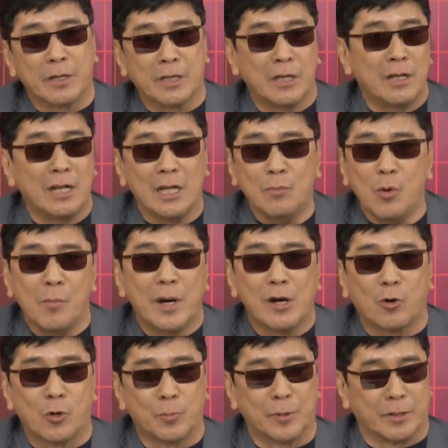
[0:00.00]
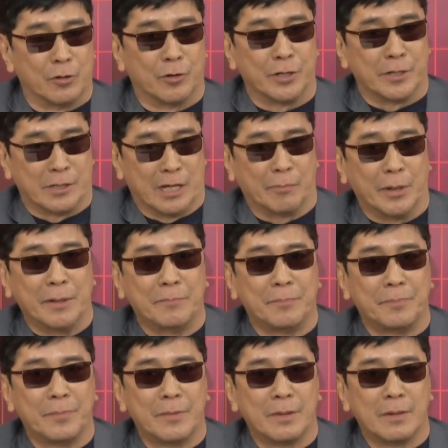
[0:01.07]
Kilala mo mga corporate lawyer namin.
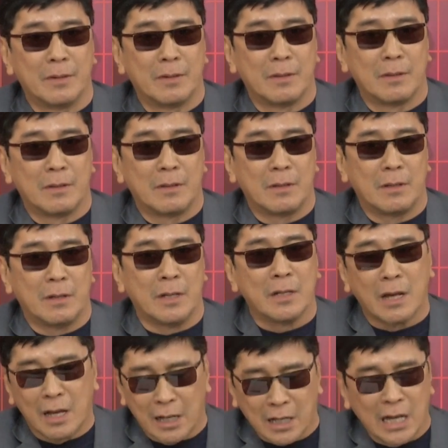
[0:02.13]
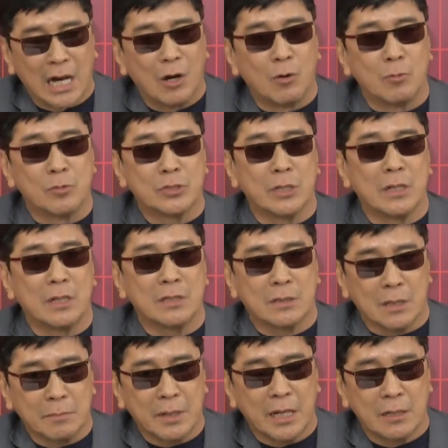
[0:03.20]
Inaagawan mo sila ng
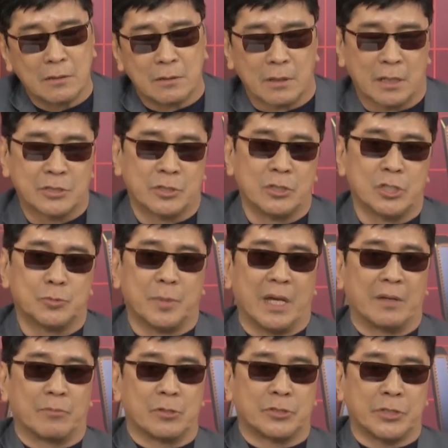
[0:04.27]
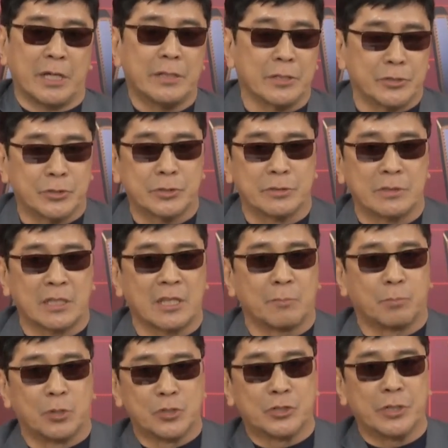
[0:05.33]
trabaho. Excuse me, I have to say this. Nothing
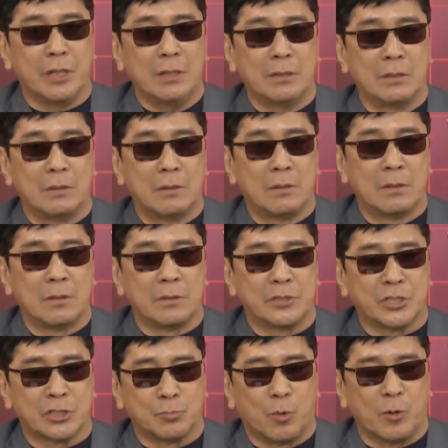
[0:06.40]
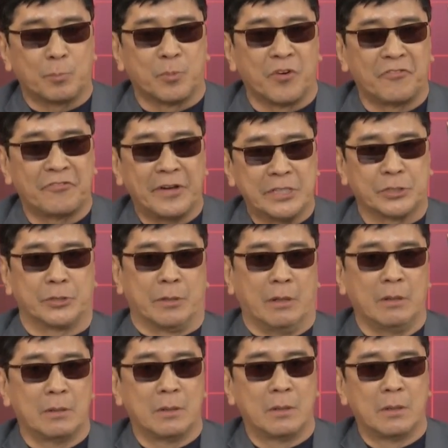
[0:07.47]
personal. This is more
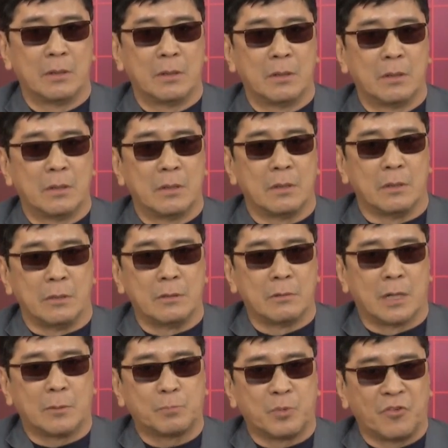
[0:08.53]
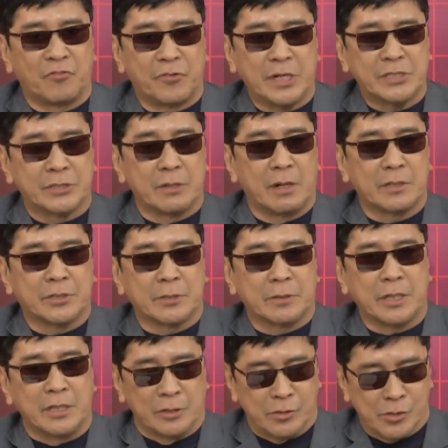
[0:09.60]
professional. You are a professional
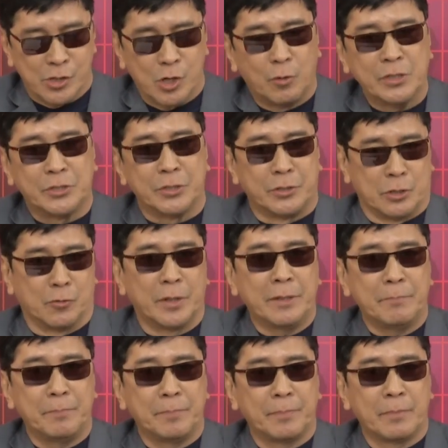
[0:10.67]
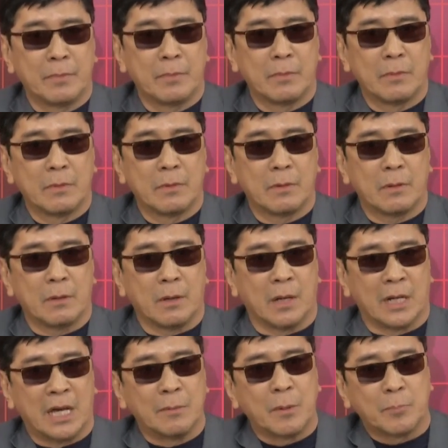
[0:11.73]
attorney. You know what you're doing.
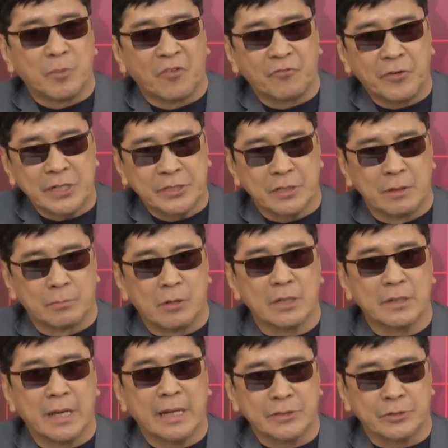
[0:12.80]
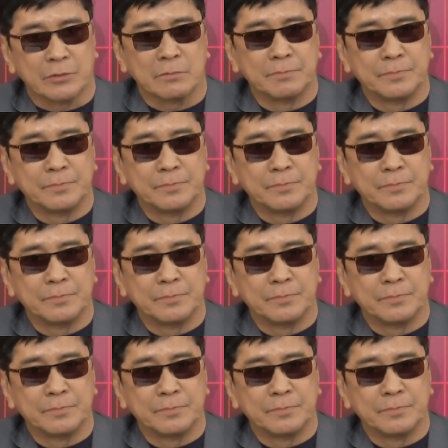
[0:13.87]
And I'm a professional broadcaster.